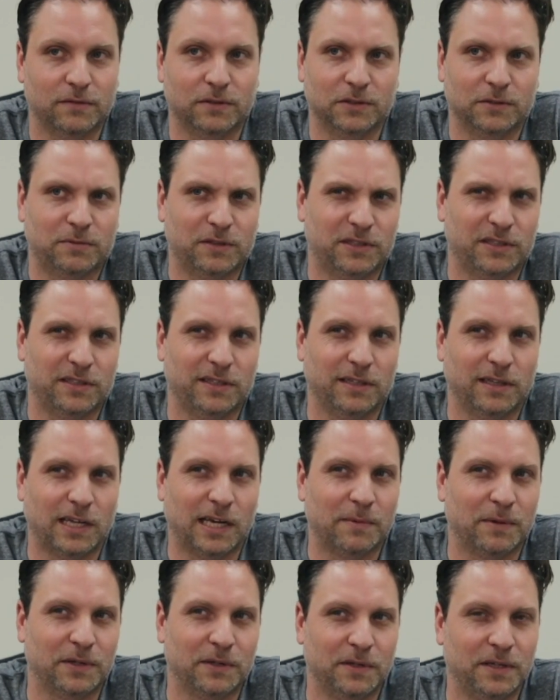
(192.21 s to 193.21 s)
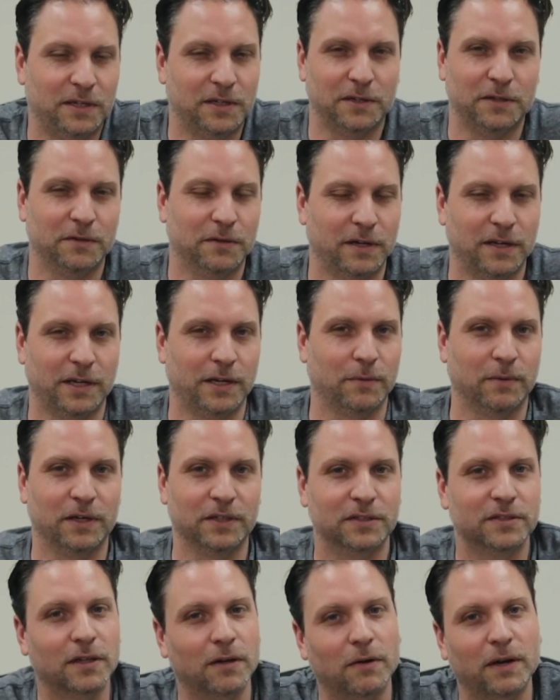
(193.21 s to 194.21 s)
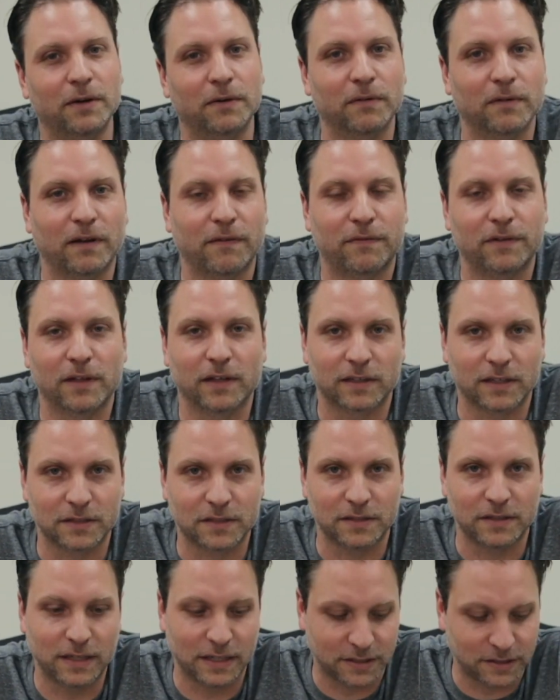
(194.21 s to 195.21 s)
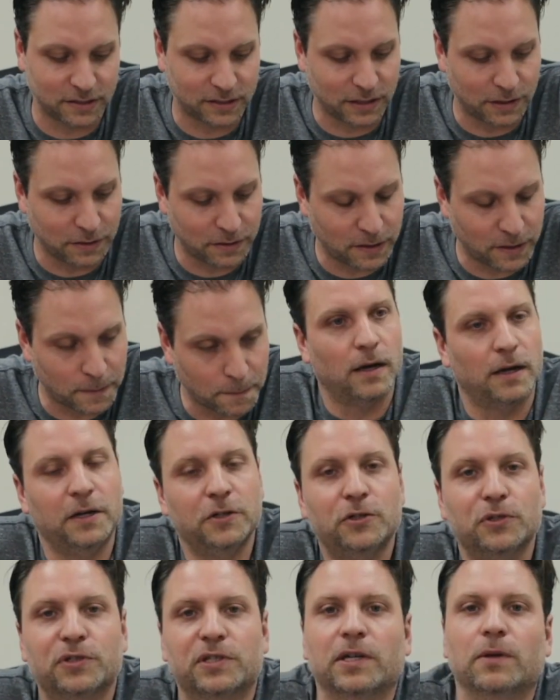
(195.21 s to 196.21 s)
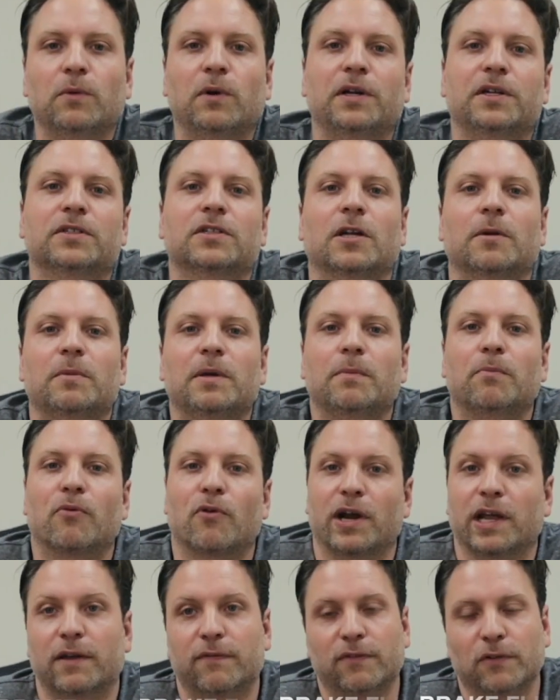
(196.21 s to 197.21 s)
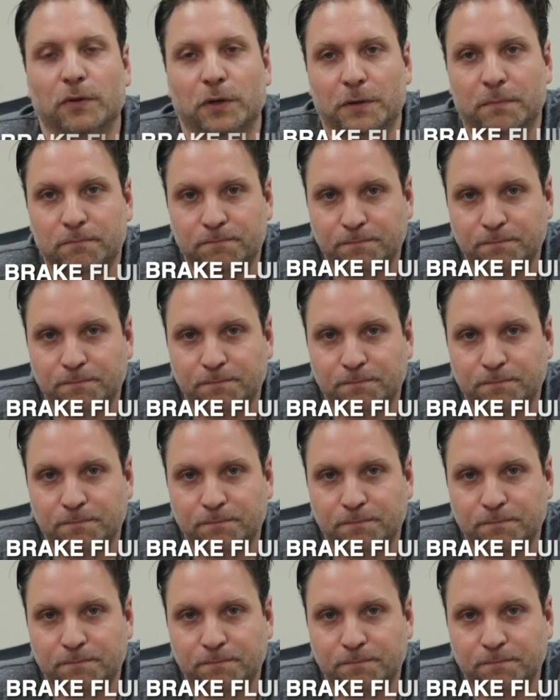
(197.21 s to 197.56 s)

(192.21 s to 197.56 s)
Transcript: Well, especially the alignment, you need to do it anyway, so I feel like that's a necessary thing. An interesting one is going to be brake fluid.